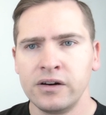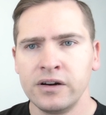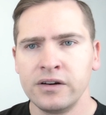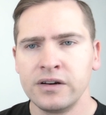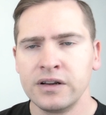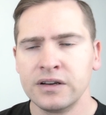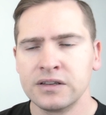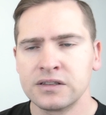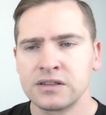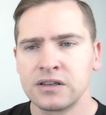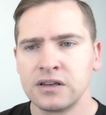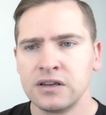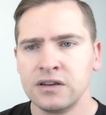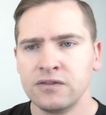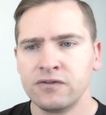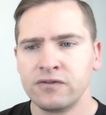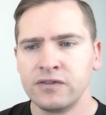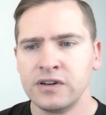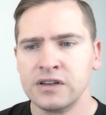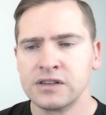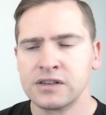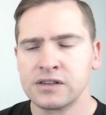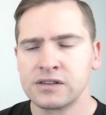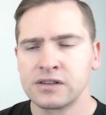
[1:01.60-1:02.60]
areas
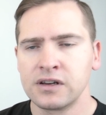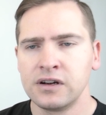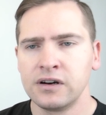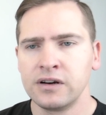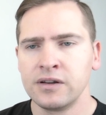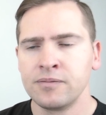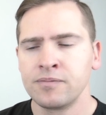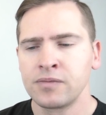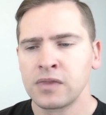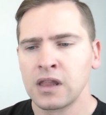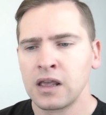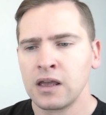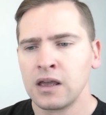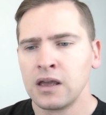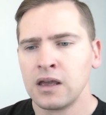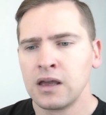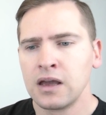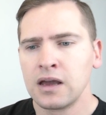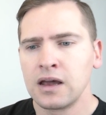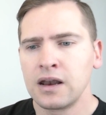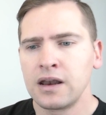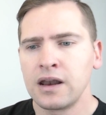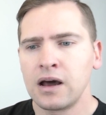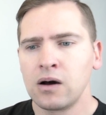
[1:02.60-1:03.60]
if necessary.
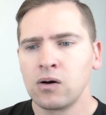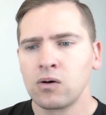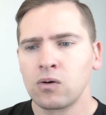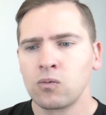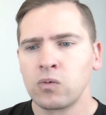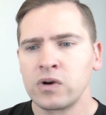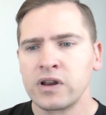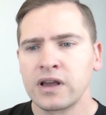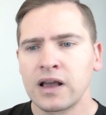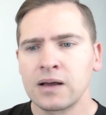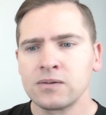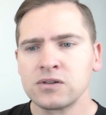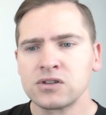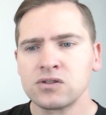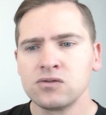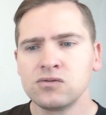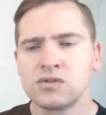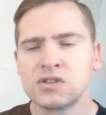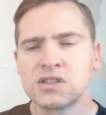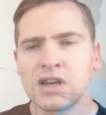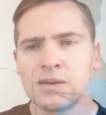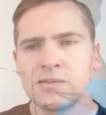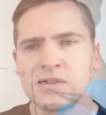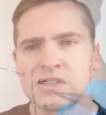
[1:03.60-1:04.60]
Now, when it comes to
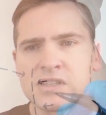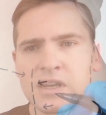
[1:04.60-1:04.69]
tummy